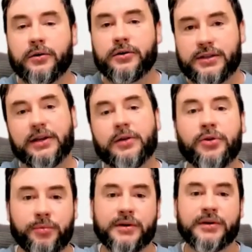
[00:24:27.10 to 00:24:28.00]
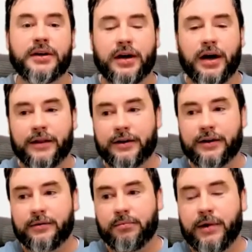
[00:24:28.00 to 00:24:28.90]
still will be
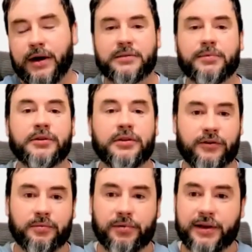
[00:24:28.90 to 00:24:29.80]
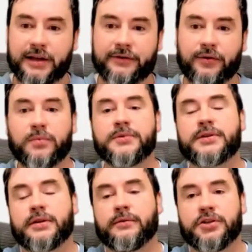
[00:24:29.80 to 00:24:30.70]
on multiple different
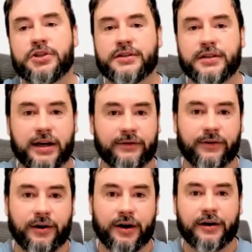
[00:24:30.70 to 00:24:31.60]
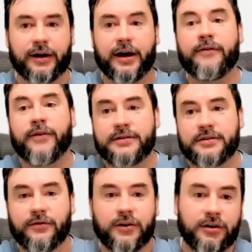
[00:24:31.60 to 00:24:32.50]
platforms, which is not very
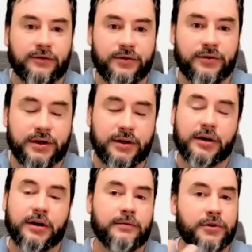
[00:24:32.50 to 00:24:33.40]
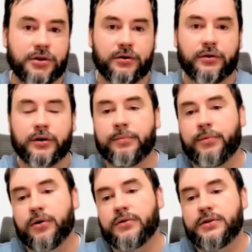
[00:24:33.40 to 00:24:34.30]
effective and confusing, which
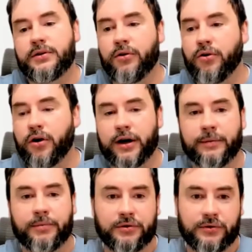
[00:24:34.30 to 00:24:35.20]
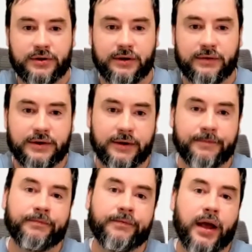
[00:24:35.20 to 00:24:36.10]
burns your
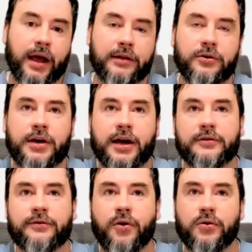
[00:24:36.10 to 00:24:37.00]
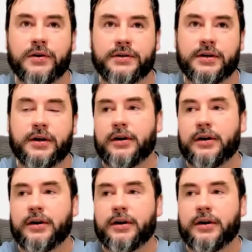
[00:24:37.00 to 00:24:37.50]
productivity, and you can't focus